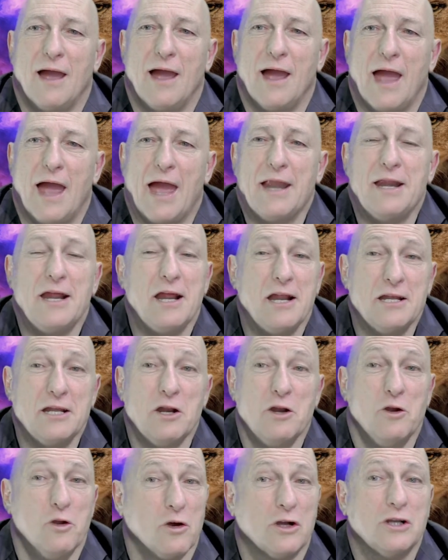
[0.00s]
and He
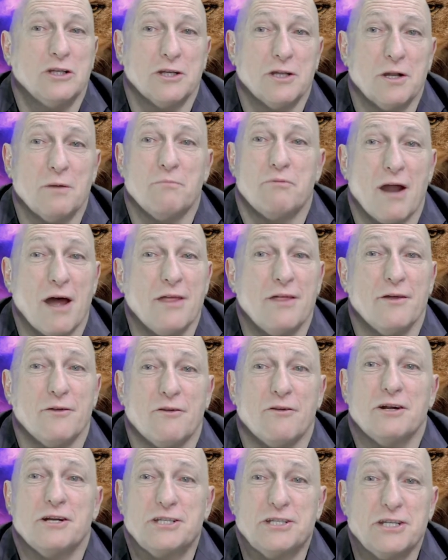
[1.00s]
looks at a brother
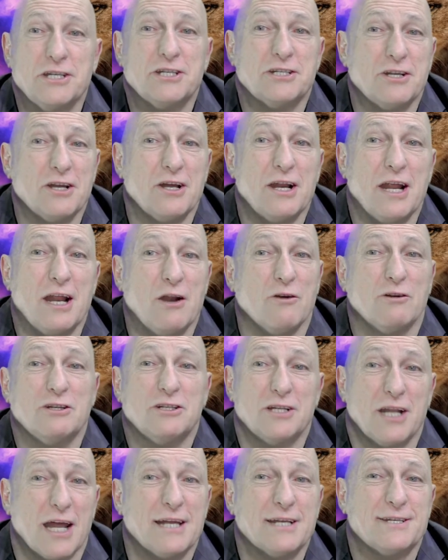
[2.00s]
or a sister and He looks
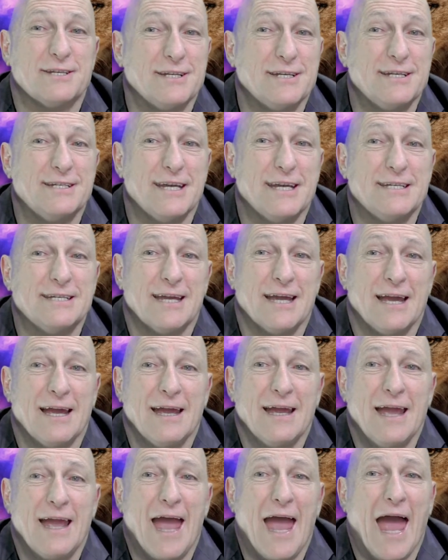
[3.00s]
at us and He says,
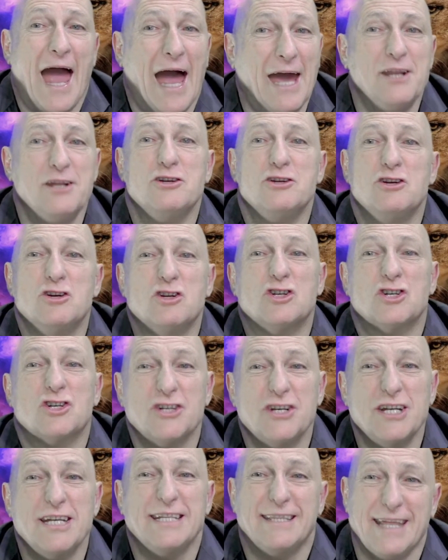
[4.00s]
How did you
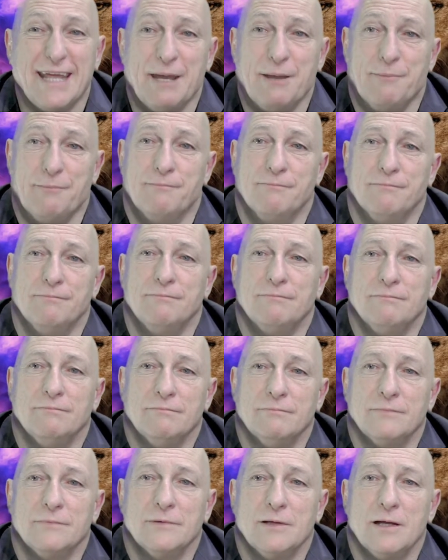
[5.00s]
treat them?
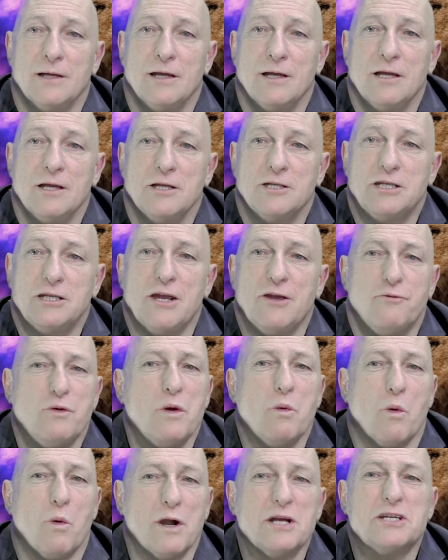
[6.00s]
See, if we
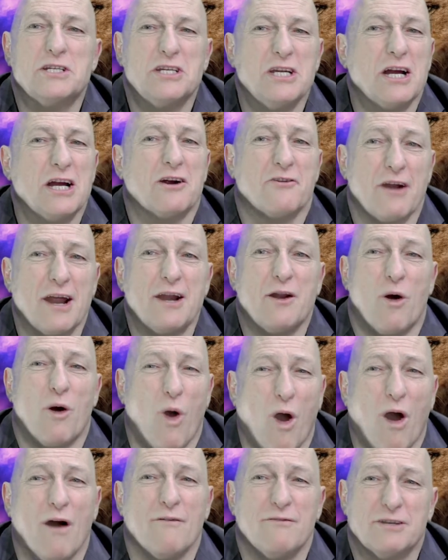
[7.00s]
want to see a great
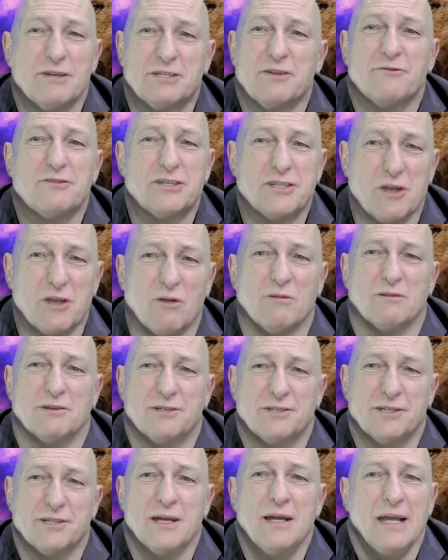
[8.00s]
harvest of
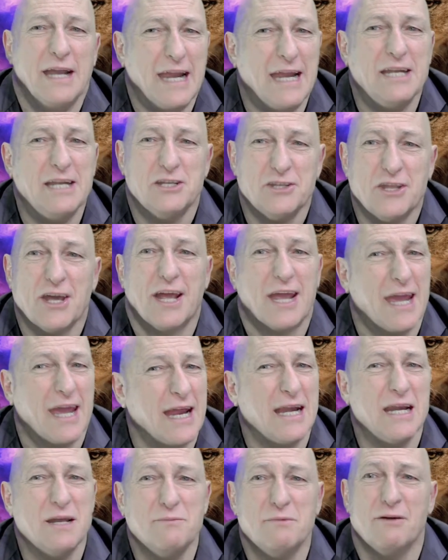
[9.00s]
souls into the
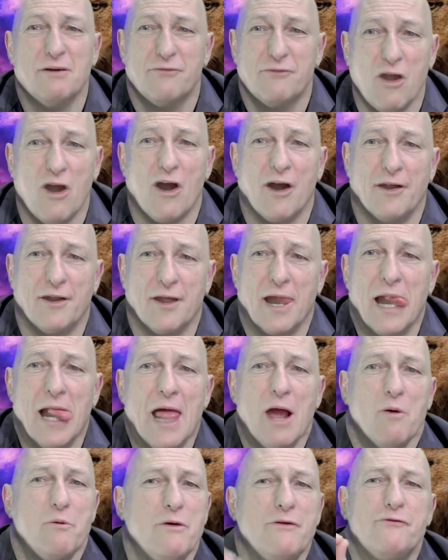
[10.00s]
kingdom of God,
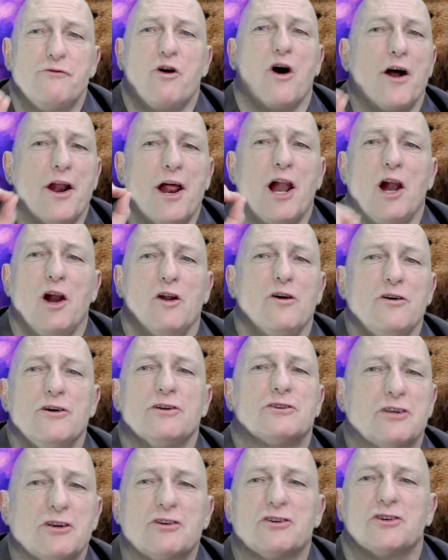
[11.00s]
we've got to
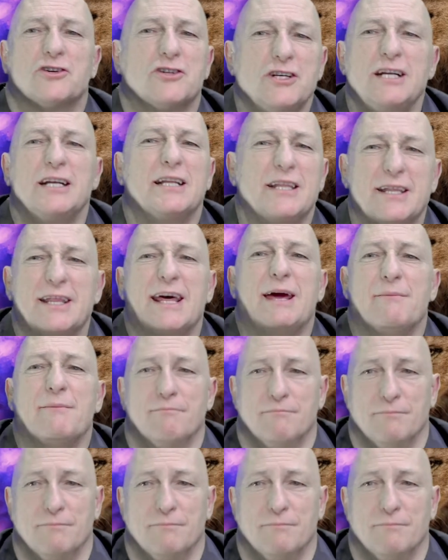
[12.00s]
learn to treat them